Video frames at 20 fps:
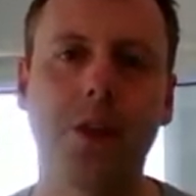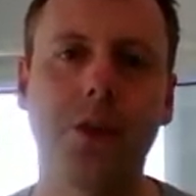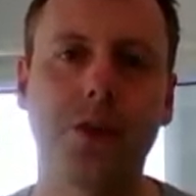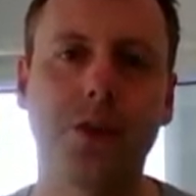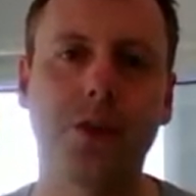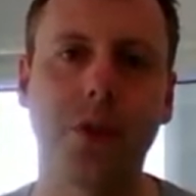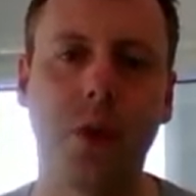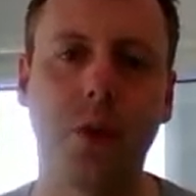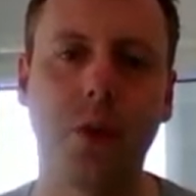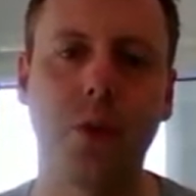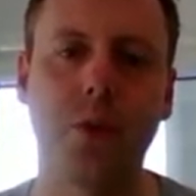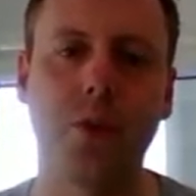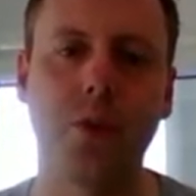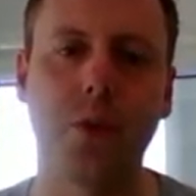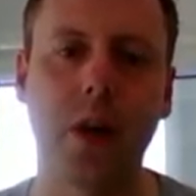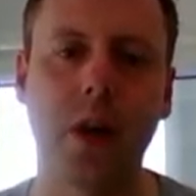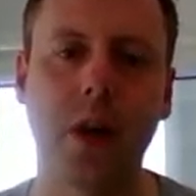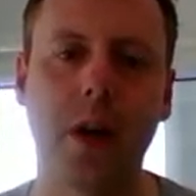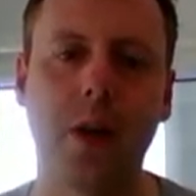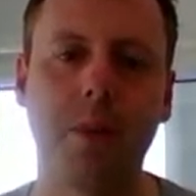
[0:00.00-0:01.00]

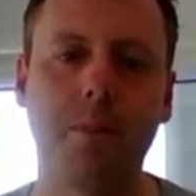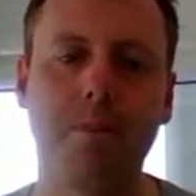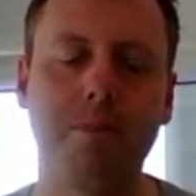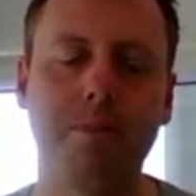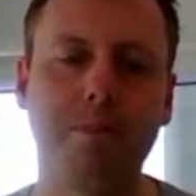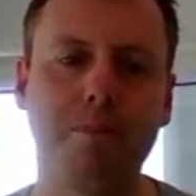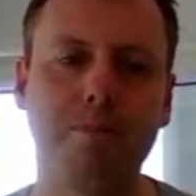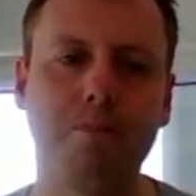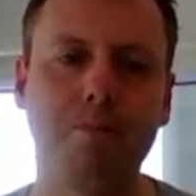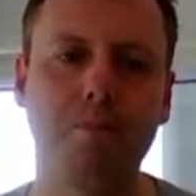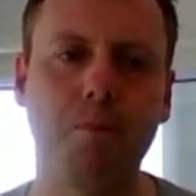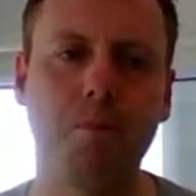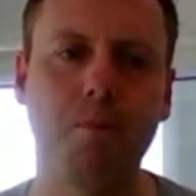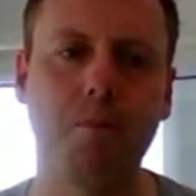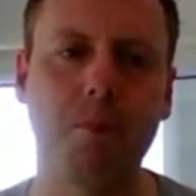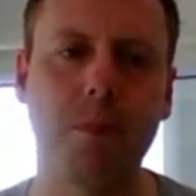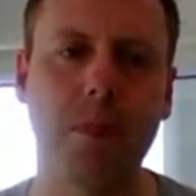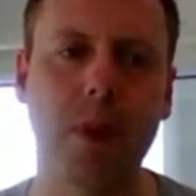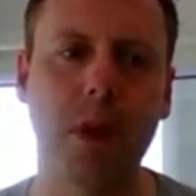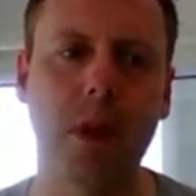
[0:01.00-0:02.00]
So,
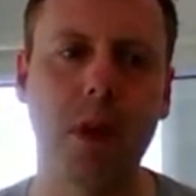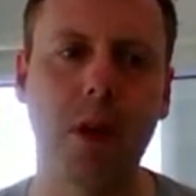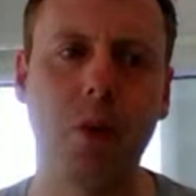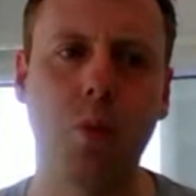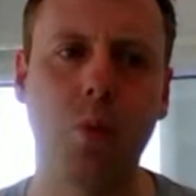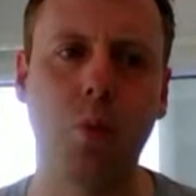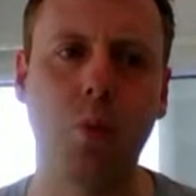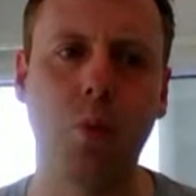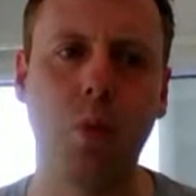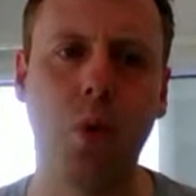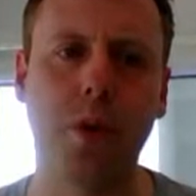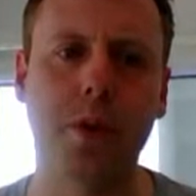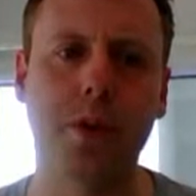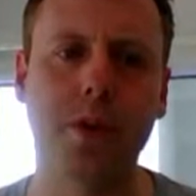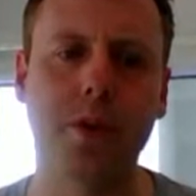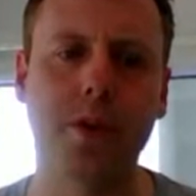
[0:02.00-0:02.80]
what